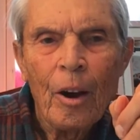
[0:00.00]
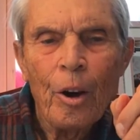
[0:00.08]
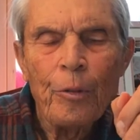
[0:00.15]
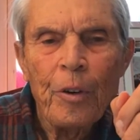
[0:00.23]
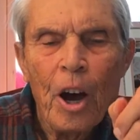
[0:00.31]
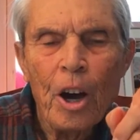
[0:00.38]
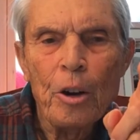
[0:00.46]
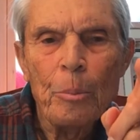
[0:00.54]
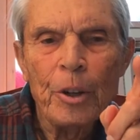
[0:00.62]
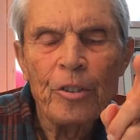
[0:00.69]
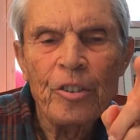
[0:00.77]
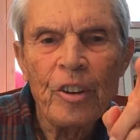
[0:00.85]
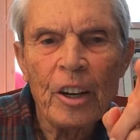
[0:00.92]
of
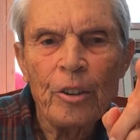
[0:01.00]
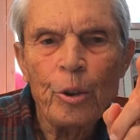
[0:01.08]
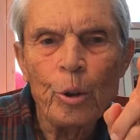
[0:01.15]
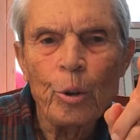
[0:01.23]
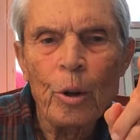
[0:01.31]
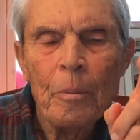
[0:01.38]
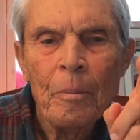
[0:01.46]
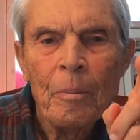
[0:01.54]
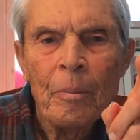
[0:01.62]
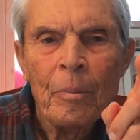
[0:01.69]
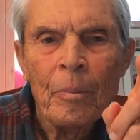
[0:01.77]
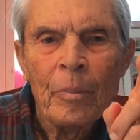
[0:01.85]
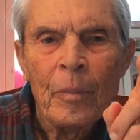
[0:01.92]
homosexual
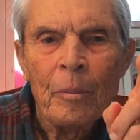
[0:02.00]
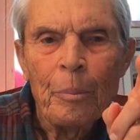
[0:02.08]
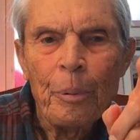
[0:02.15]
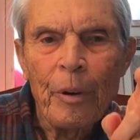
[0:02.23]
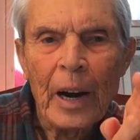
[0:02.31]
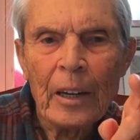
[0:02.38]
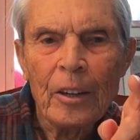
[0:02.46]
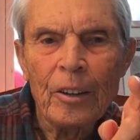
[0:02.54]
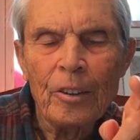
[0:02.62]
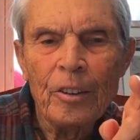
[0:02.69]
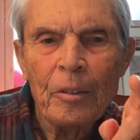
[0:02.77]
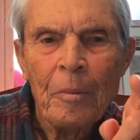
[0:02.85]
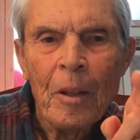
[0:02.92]

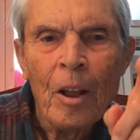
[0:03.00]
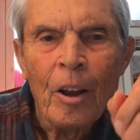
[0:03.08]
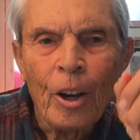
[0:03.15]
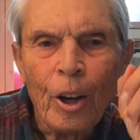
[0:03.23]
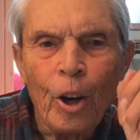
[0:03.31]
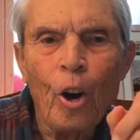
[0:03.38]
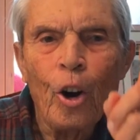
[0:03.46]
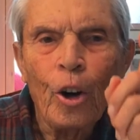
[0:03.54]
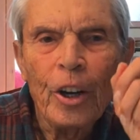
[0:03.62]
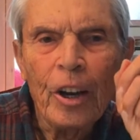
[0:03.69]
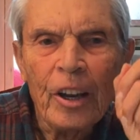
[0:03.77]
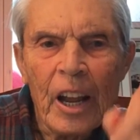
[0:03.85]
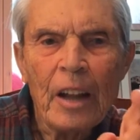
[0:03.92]
practice.
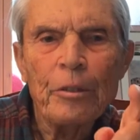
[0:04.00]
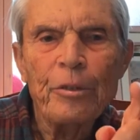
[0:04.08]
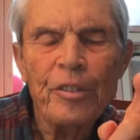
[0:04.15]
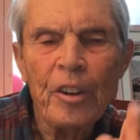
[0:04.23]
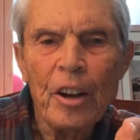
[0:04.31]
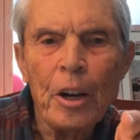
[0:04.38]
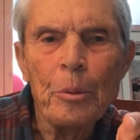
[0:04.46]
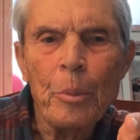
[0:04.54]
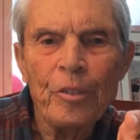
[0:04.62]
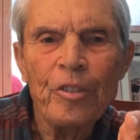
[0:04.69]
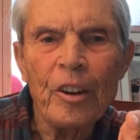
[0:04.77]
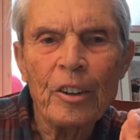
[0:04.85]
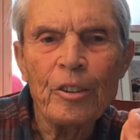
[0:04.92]
God loves the
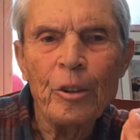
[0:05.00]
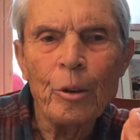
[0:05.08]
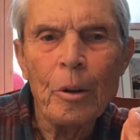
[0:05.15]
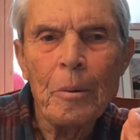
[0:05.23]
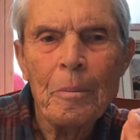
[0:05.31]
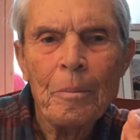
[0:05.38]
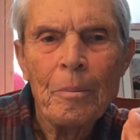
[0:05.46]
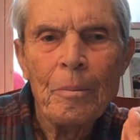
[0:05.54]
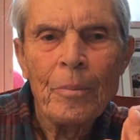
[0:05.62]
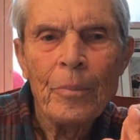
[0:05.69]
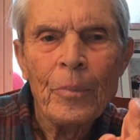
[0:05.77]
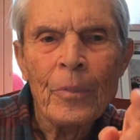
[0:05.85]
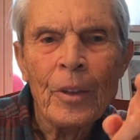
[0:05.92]
homosexual,
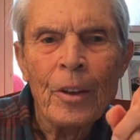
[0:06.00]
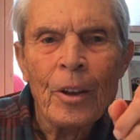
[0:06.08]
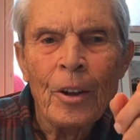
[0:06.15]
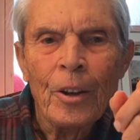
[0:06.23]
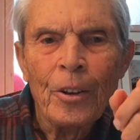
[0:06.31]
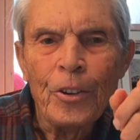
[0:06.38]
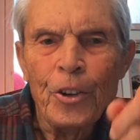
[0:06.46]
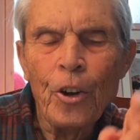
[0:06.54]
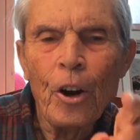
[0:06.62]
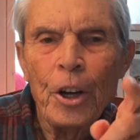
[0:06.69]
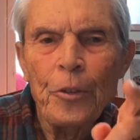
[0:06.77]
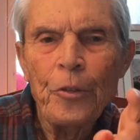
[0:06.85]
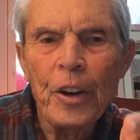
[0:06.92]

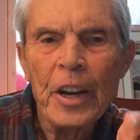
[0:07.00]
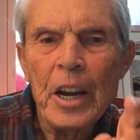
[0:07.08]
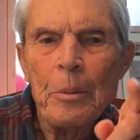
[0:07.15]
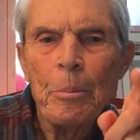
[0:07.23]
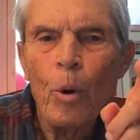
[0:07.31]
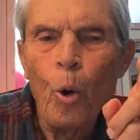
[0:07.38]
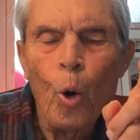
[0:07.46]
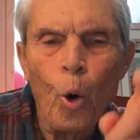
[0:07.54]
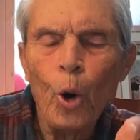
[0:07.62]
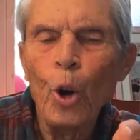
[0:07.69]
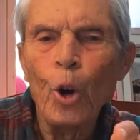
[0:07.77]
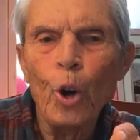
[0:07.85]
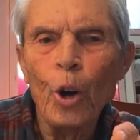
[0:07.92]
died for him
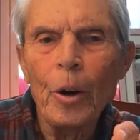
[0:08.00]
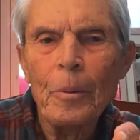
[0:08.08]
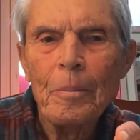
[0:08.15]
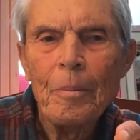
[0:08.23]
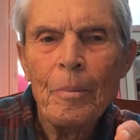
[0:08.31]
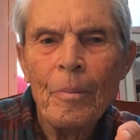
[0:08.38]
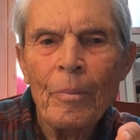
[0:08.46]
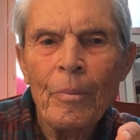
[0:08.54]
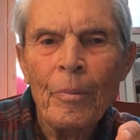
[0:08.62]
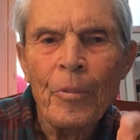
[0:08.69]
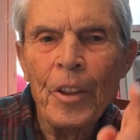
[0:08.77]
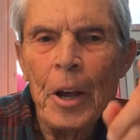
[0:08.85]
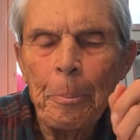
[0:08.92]
or her.
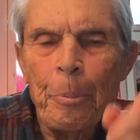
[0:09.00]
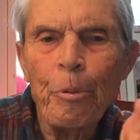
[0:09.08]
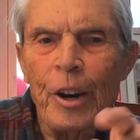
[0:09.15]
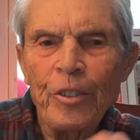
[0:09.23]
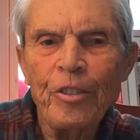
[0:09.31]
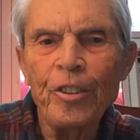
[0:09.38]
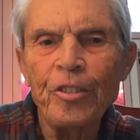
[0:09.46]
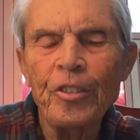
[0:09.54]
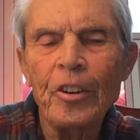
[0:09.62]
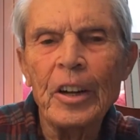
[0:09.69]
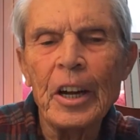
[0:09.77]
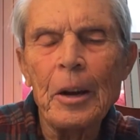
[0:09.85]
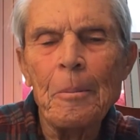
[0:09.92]
They're precious
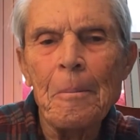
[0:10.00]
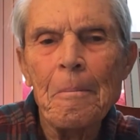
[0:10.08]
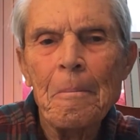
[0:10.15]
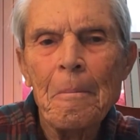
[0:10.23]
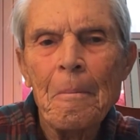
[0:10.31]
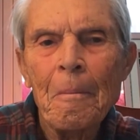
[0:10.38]
to him.